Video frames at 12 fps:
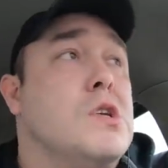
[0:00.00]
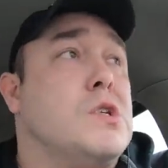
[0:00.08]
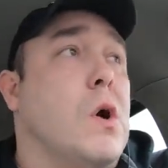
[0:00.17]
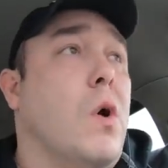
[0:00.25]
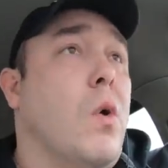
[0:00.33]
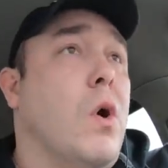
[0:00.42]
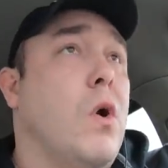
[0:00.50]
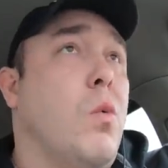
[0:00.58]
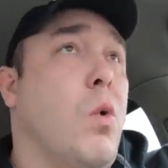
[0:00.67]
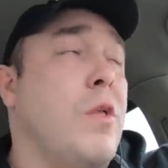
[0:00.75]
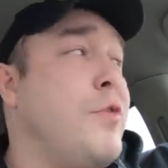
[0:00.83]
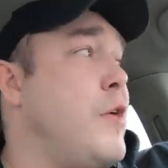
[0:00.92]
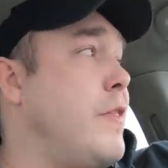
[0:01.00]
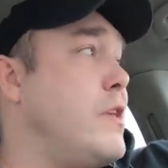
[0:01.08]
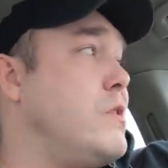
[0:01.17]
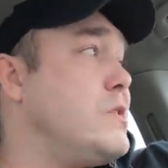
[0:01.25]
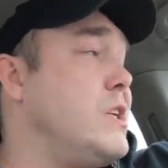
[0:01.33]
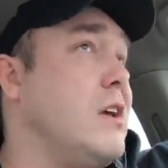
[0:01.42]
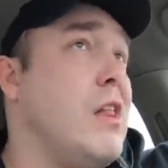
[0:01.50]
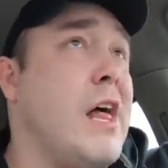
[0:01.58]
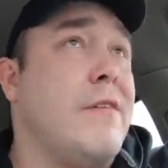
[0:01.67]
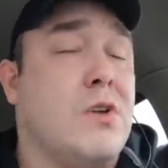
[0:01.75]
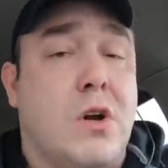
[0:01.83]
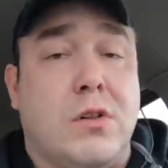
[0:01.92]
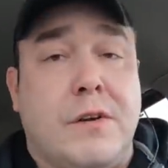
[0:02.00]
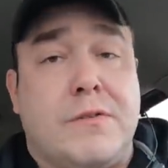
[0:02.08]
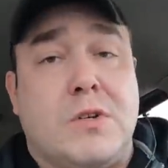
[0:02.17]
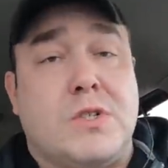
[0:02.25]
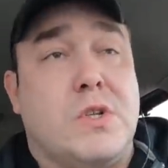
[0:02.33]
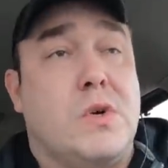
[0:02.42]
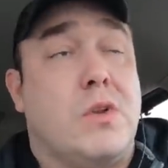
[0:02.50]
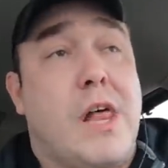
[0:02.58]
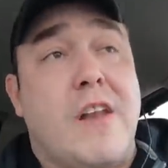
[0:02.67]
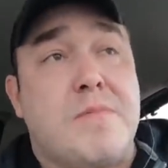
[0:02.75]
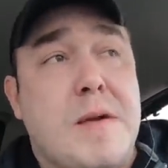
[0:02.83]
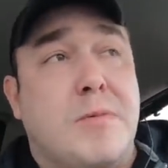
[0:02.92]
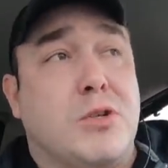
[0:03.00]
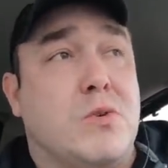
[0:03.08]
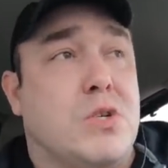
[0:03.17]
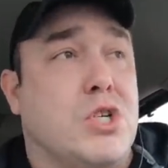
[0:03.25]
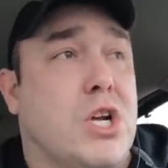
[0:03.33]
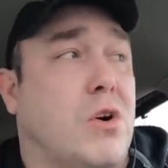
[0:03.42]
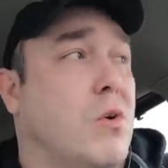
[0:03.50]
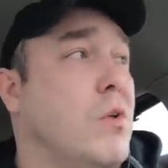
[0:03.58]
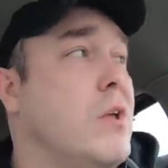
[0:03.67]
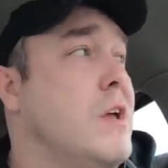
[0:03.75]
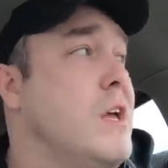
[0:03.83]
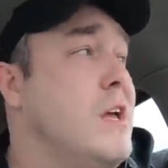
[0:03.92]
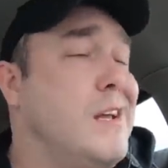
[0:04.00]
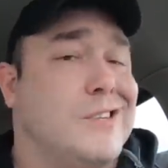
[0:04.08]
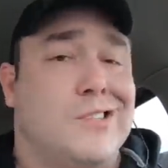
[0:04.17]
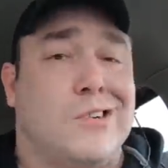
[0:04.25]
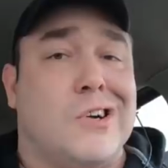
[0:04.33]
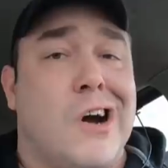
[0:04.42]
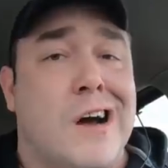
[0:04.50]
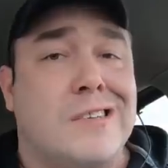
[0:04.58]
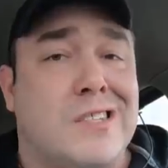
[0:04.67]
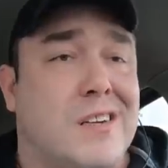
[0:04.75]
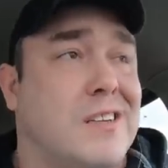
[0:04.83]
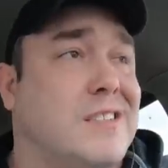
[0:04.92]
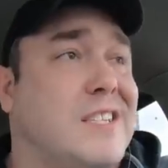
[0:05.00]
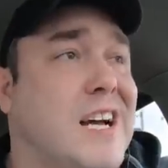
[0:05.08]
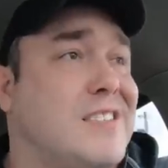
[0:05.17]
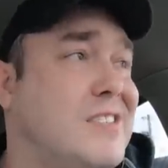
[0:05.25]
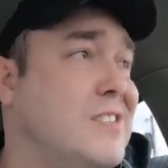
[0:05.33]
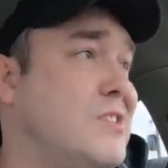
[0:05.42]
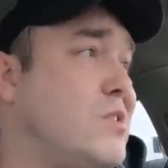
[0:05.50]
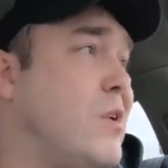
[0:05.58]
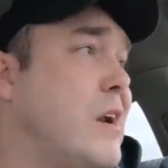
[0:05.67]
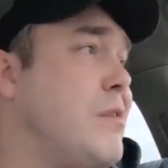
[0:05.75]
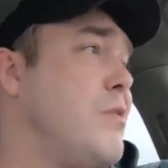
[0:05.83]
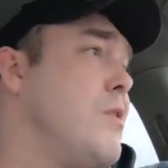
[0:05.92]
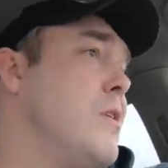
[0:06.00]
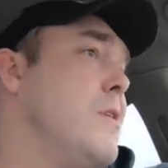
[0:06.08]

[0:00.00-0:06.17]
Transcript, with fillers: So one thing that you see a lot of young lifters do, a lot of people do in general, is they're constantly testing strength.